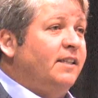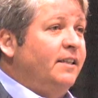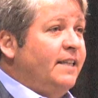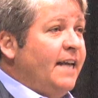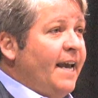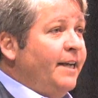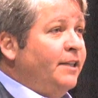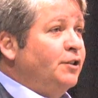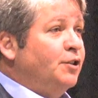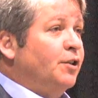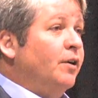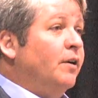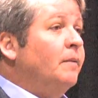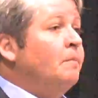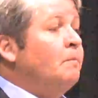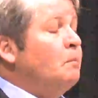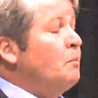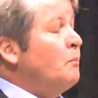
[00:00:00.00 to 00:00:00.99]
to danger
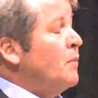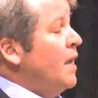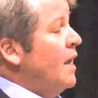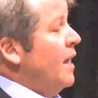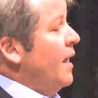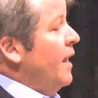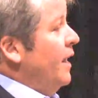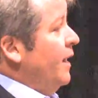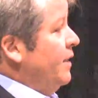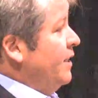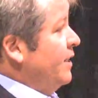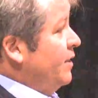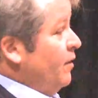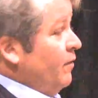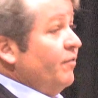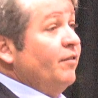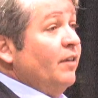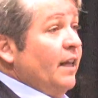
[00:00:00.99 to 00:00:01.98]
is
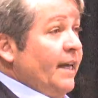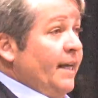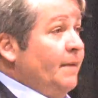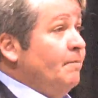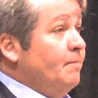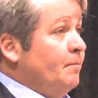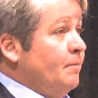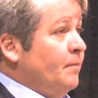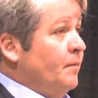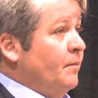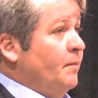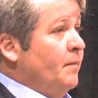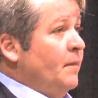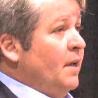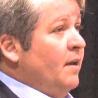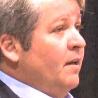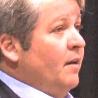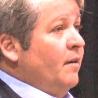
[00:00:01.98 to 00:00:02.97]
to flee.
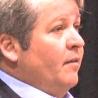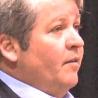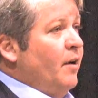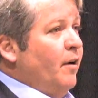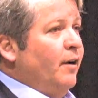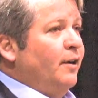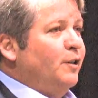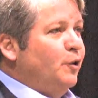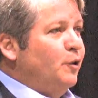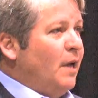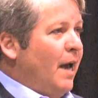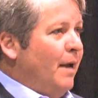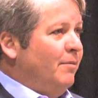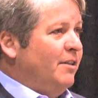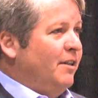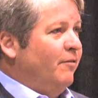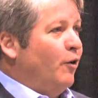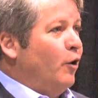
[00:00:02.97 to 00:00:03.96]
There are two
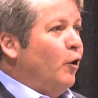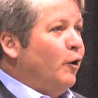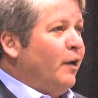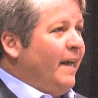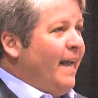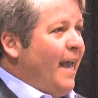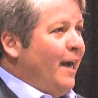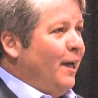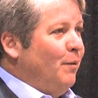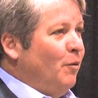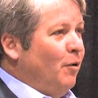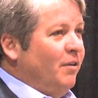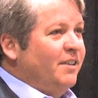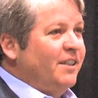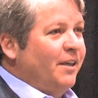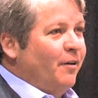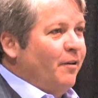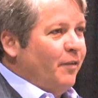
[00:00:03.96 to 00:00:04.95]
types of herding
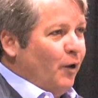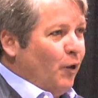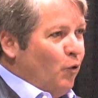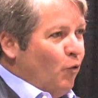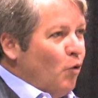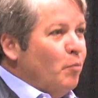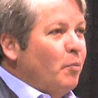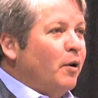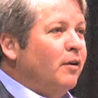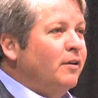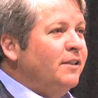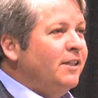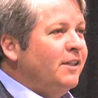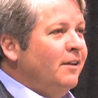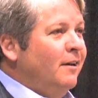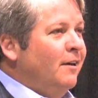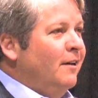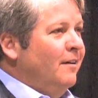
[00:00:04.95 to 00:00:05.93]
animals. There are the
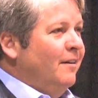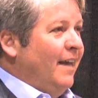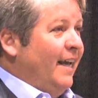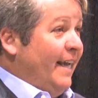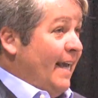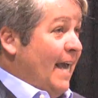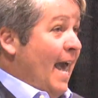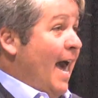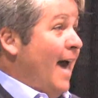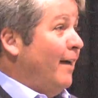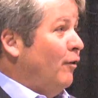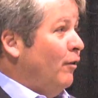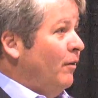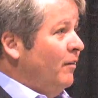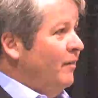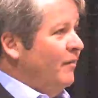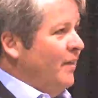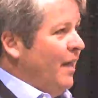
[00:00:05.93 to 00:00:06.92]
groupers, like
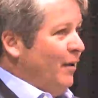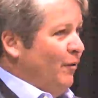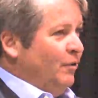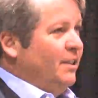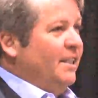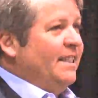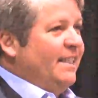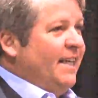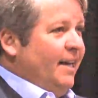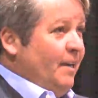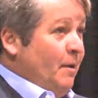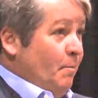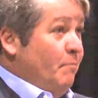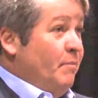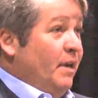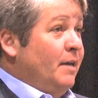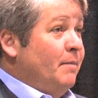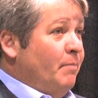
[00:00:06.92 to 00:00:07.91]
cattle, that'll just get in a
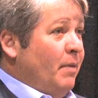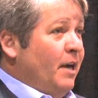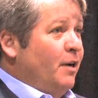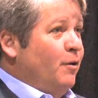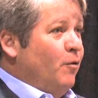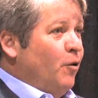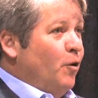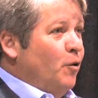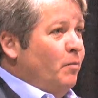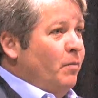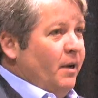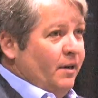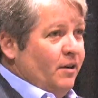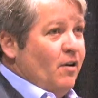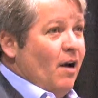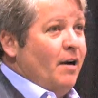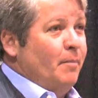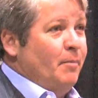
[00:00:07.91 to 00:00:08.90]
big group
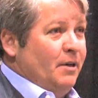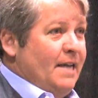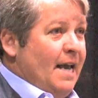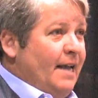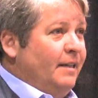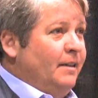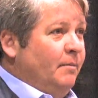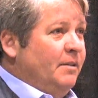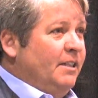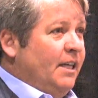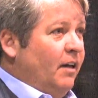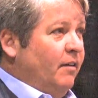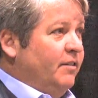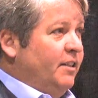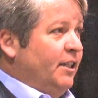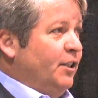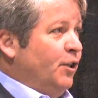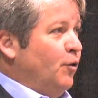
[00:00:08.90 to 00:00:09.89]
and try to protect
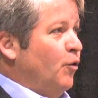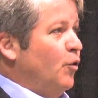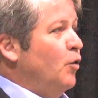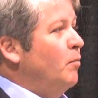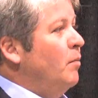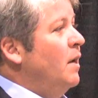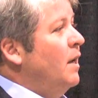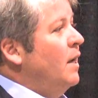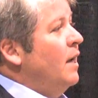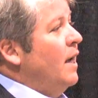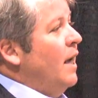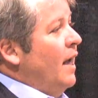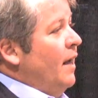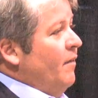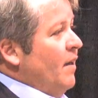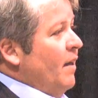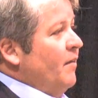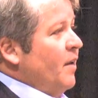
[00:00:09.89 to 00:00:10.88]
themselves as a group.
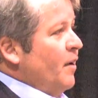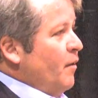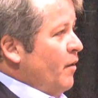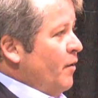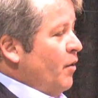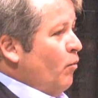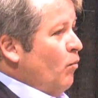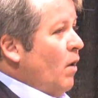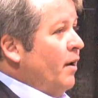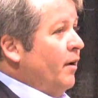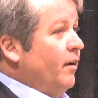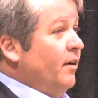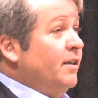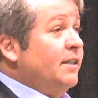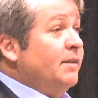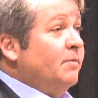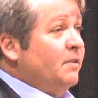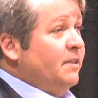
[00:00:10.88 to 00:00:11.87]
And then there are the
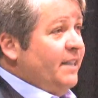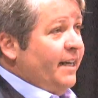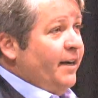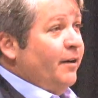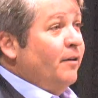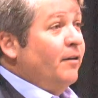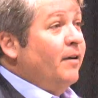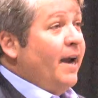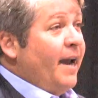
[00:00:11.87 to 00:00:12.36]
runners, deer,